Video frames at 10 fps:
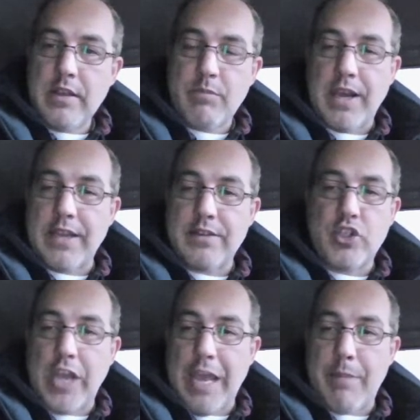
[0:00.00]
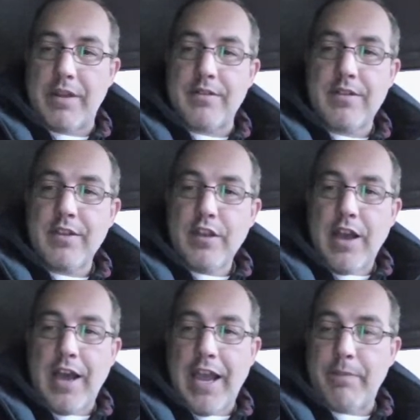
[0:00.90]
by jamming
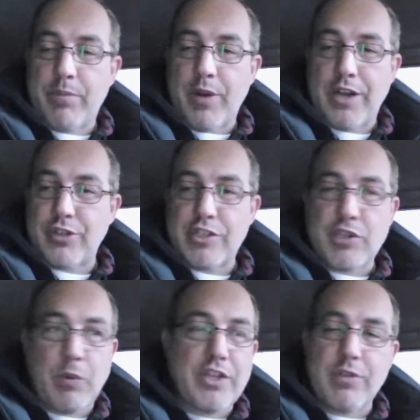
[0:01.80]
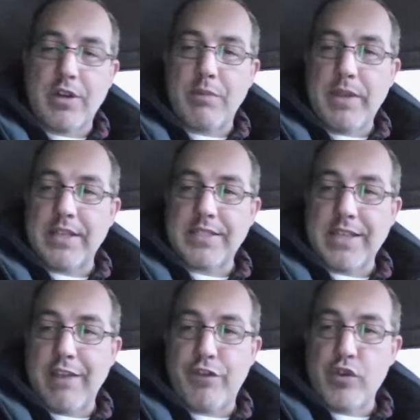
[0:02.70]
high pressure 2200
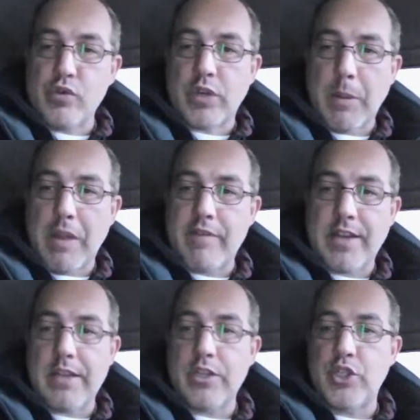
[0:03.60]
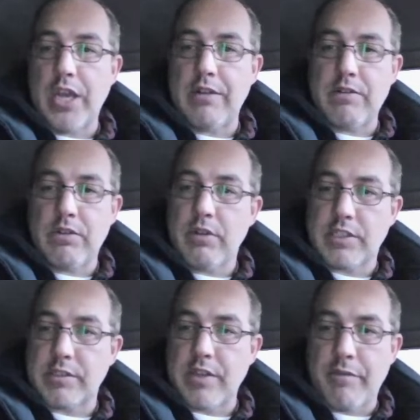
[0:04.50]
psi fuel coming out of a tiny jet into a
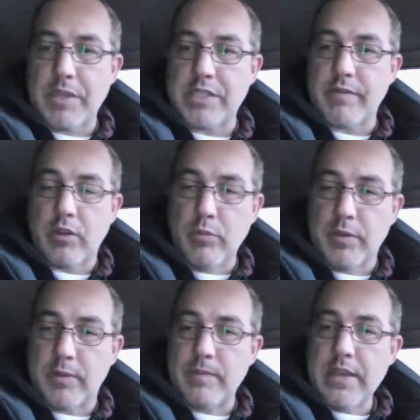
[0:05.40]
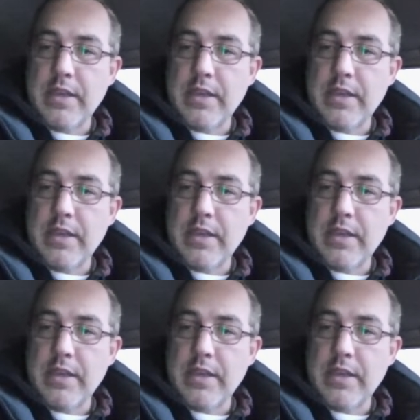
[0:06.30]
soft piece of aluminum.